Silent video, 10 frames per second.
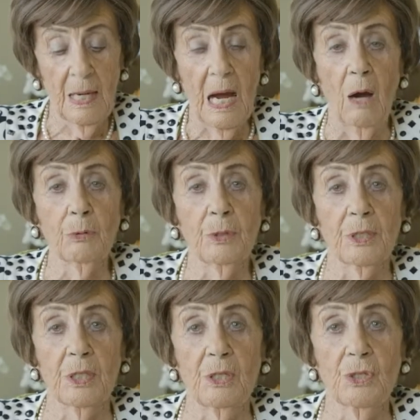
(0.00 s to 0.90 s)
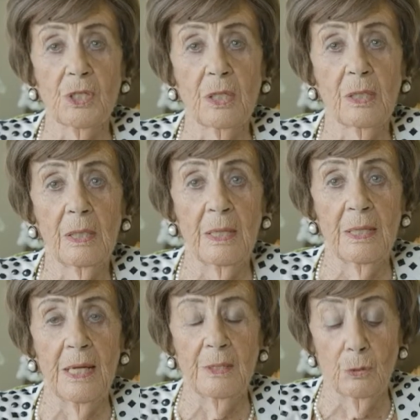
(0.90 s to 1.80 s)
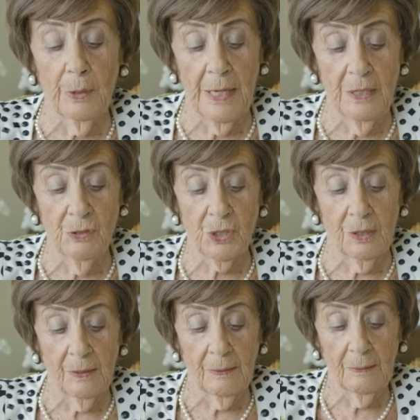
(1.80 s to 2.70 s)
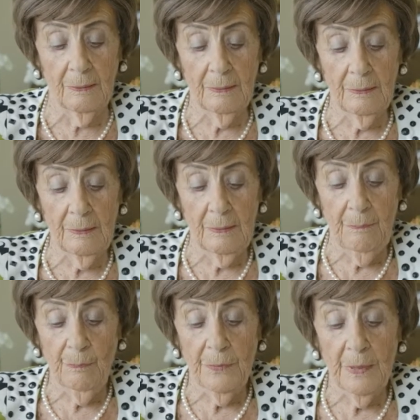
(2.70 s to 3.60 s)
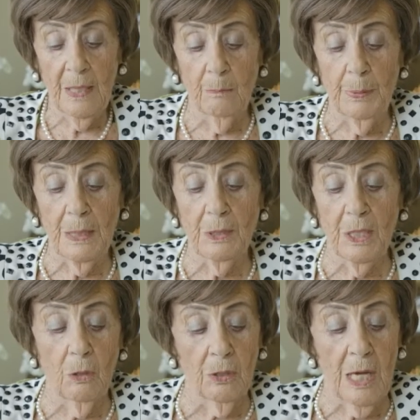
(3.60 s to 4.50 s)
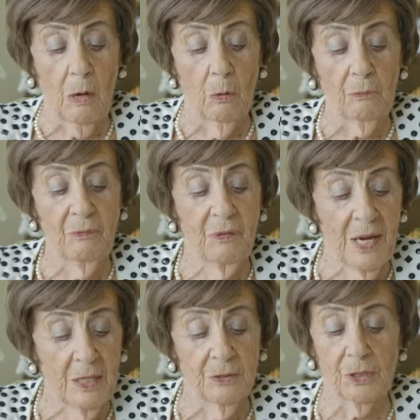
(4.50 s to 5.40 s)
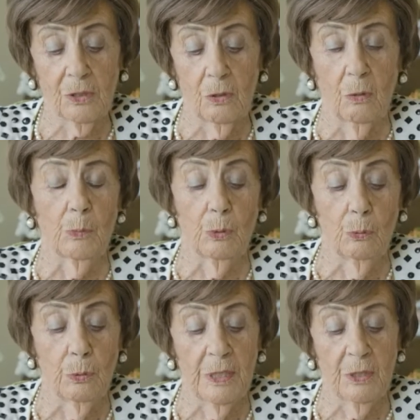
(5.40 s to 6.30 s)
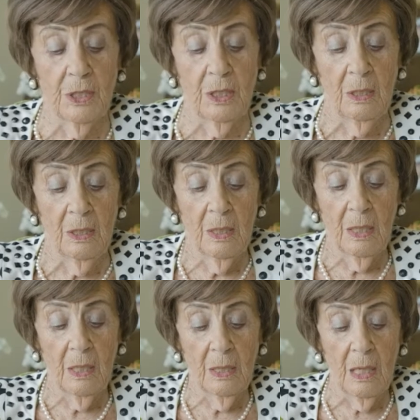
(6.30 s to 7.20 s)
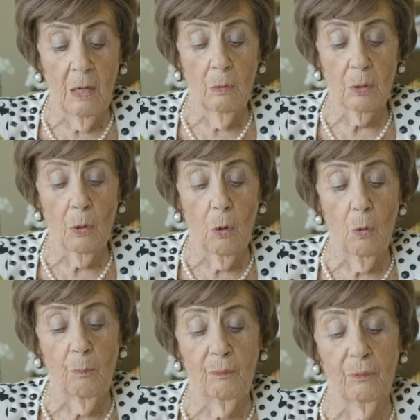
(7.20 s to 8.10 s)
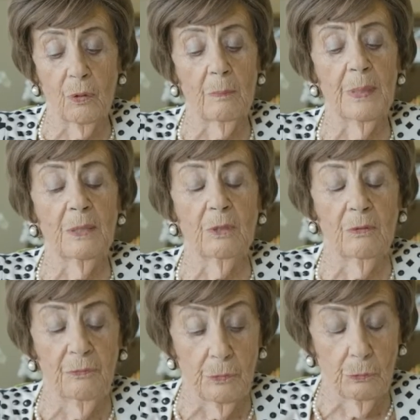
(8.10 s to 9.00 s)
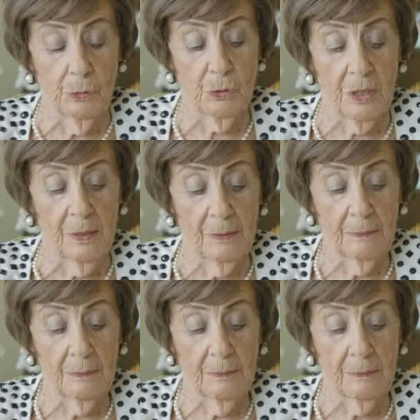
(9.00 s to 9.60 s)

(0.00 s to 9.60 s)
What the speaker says: outreach, and education, and building on our faith, community, our hope for a better future.